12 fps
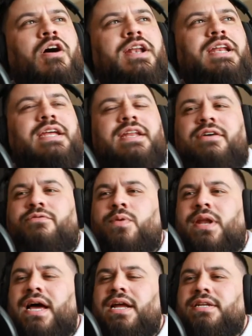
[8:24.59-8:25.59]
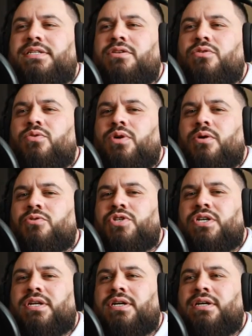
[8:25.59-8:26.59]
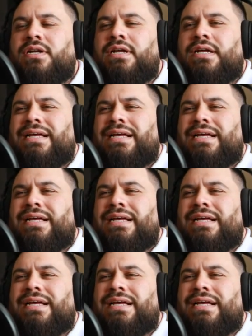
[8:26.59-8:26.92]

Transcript: oddly enough, when I listen to Gojira,